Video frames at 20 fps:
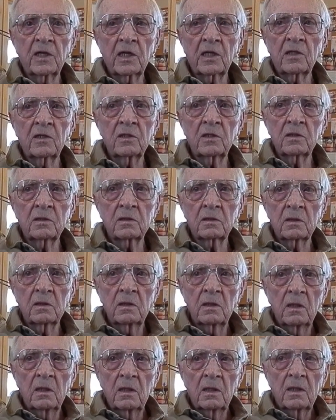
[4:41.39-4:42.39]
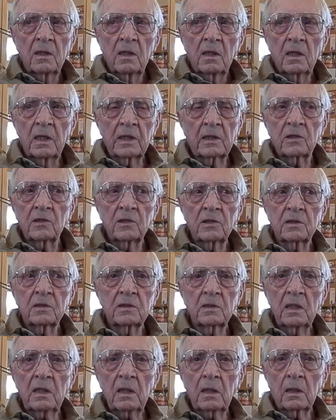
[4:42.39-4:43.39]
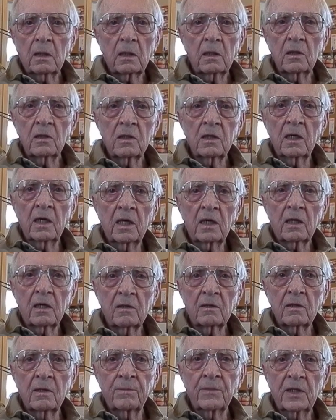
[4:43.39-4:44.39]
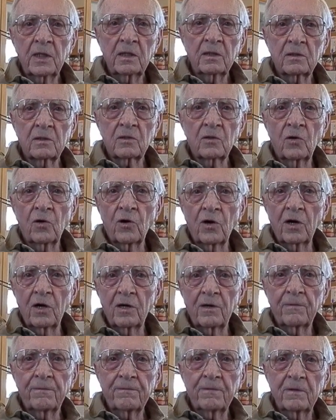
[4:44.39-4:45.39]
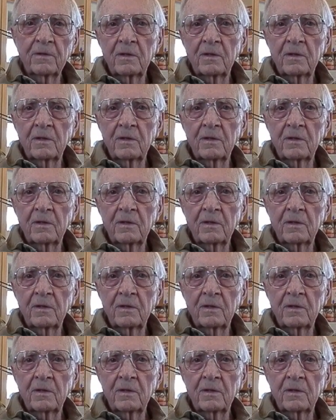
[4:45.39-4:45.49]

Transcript: I can just I can just see it, just like somebody stored a,